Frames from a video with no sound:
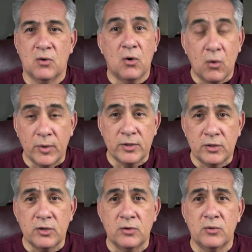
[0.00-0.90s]
All we
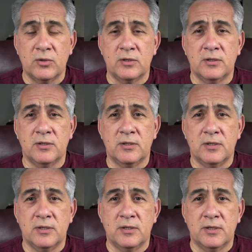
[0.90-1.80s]
knew
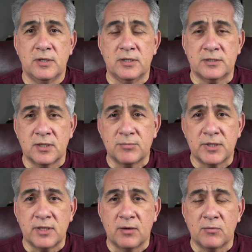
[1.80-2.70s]
is
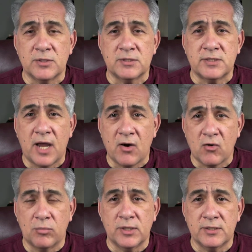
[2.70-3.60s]
something that was
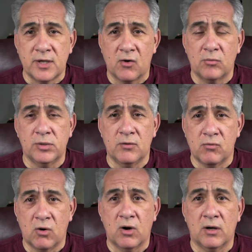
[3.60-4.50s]
terribly, terribly
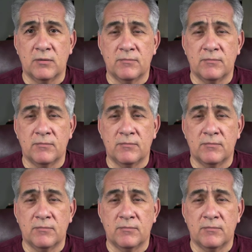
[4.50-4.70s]
wrong.